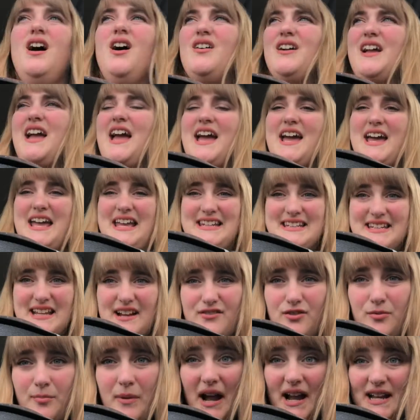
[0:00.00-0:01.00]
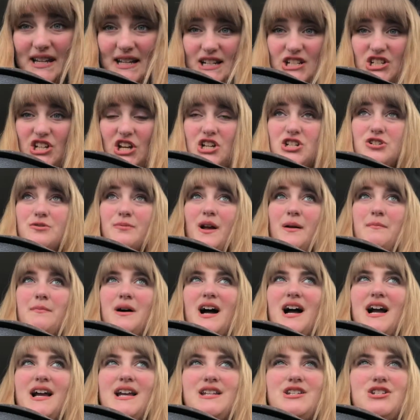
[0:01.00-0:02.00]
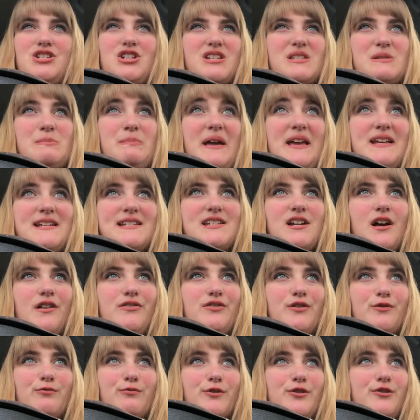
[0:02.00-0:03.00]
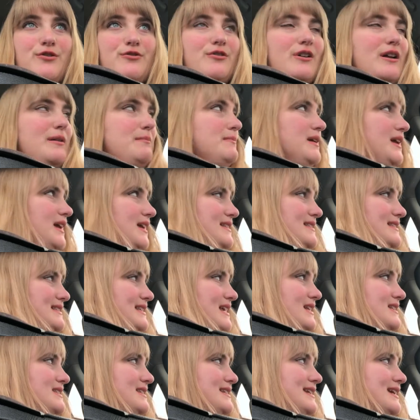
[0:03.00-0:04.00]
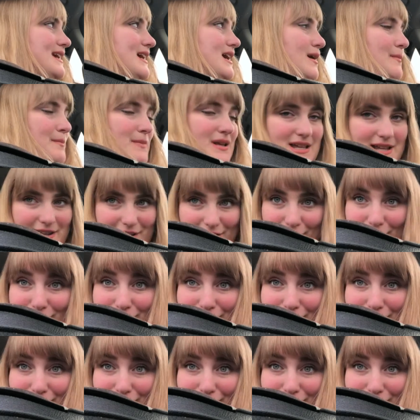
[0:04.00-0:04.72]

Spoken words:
Okay, never mind. I changed my mind just based on the route. It made sense to come here